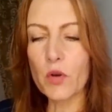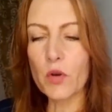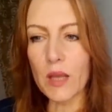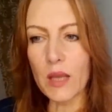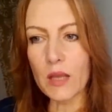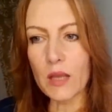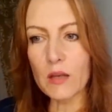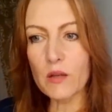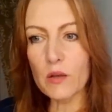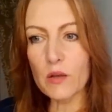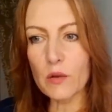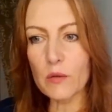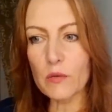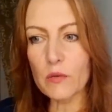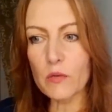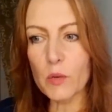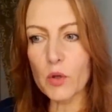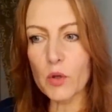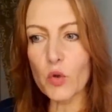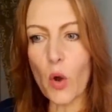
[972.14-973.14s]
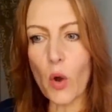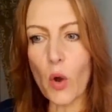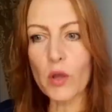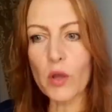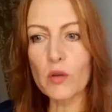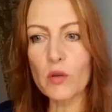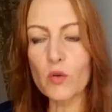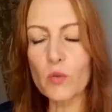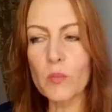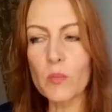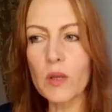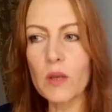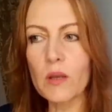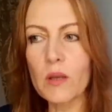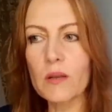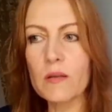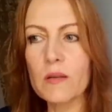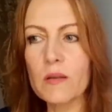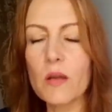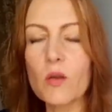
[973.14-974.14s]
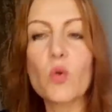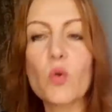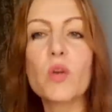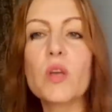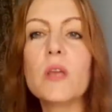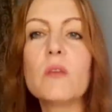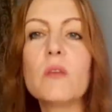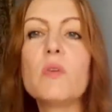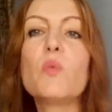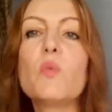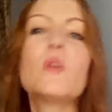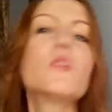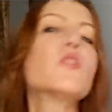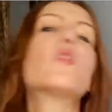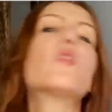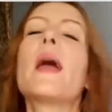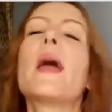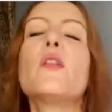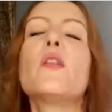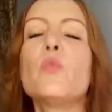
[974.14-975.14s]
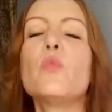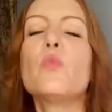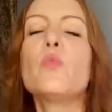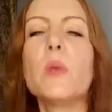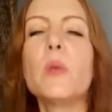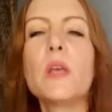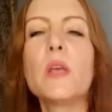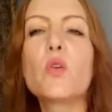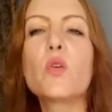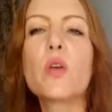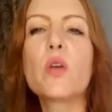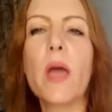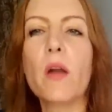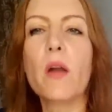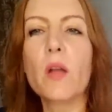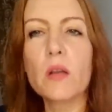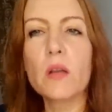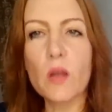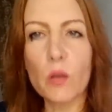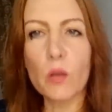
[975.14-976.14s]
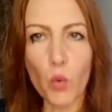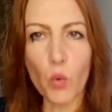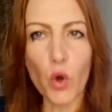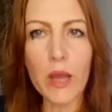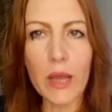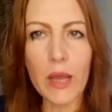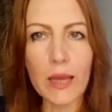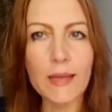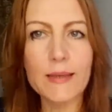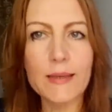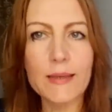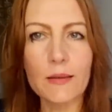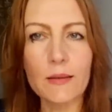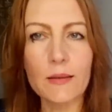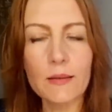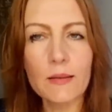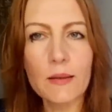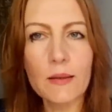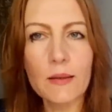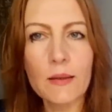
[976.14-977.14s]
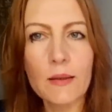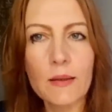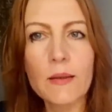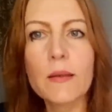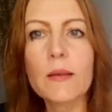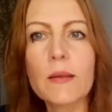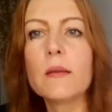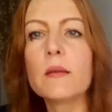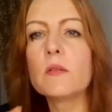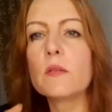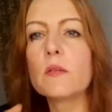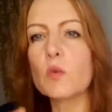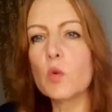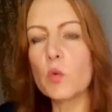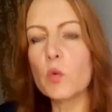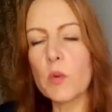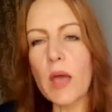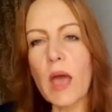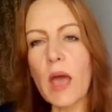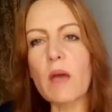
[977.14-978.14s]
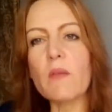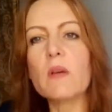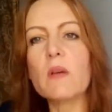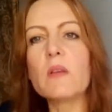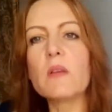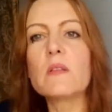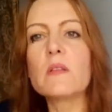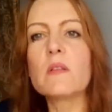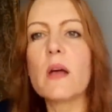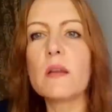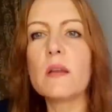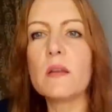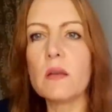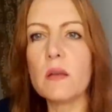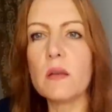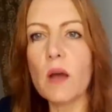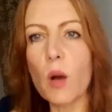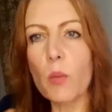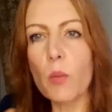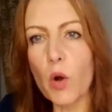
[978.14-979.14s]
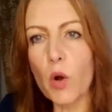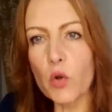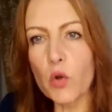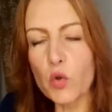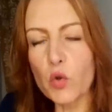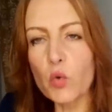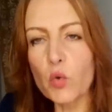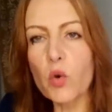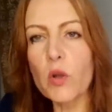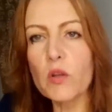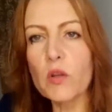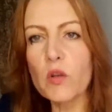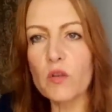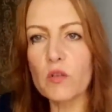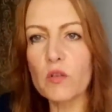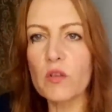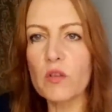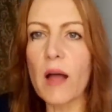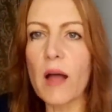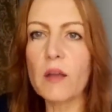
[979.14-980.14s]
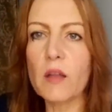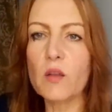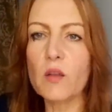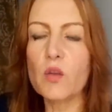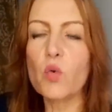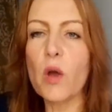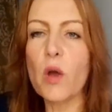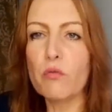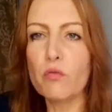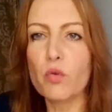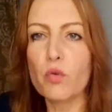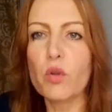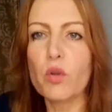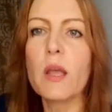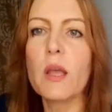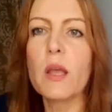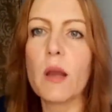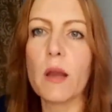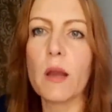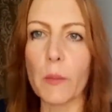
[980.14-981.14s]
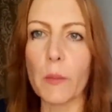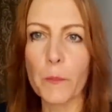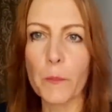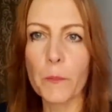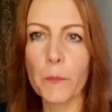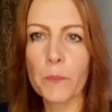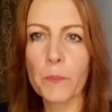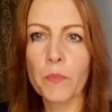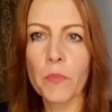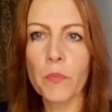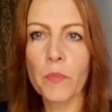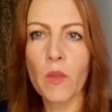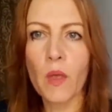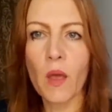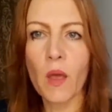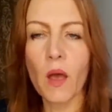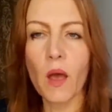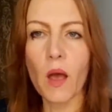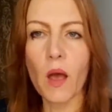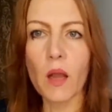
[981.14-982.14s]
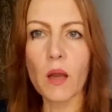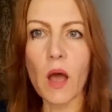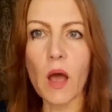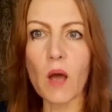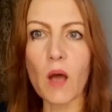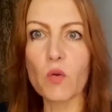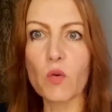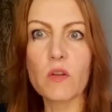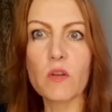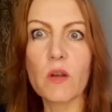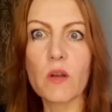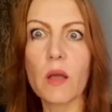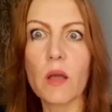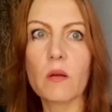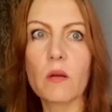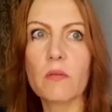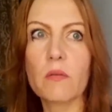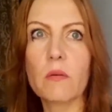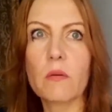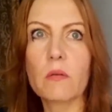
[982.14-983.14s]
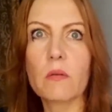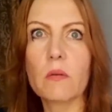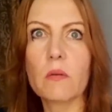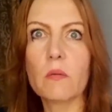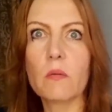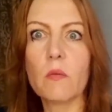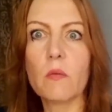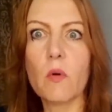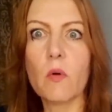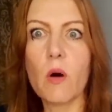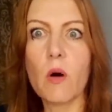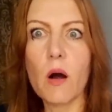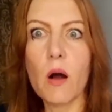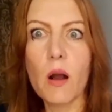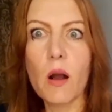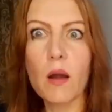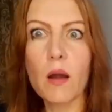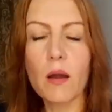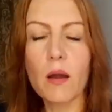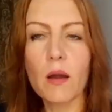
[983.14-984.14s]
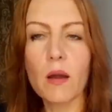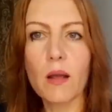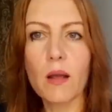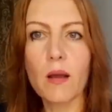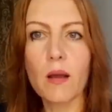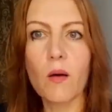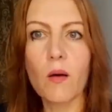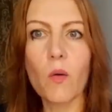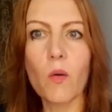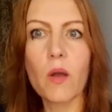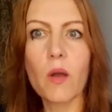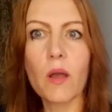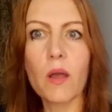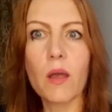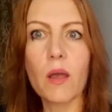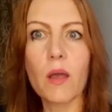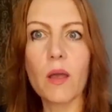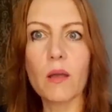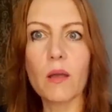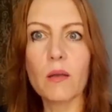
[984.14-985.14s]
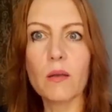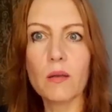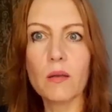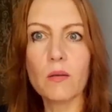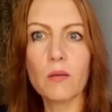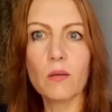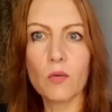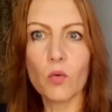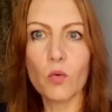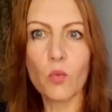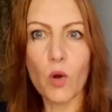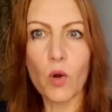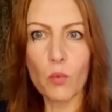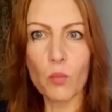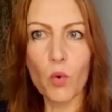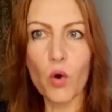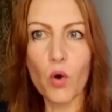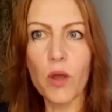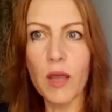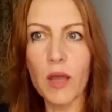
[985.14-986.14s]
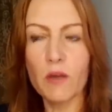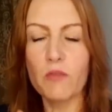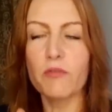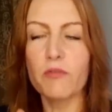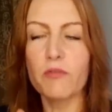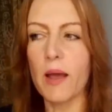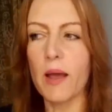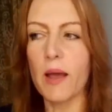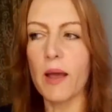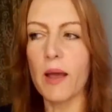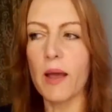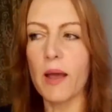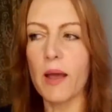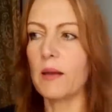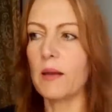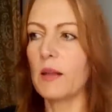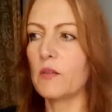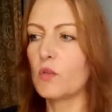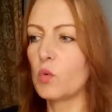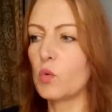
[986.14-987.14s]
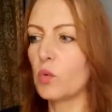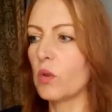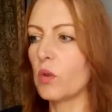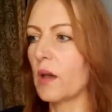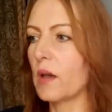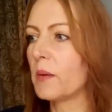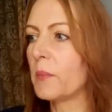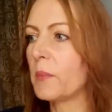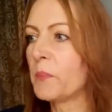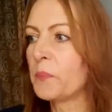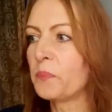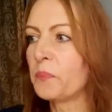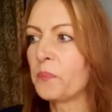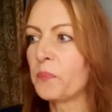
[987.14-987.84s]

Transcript: creatives were talking to me and said, okay, we will try to make your character more hated. So we're having this idea about you and your son, and you have to kill him. And I was like, what? Okay, you want more hate? Fine, let's do that.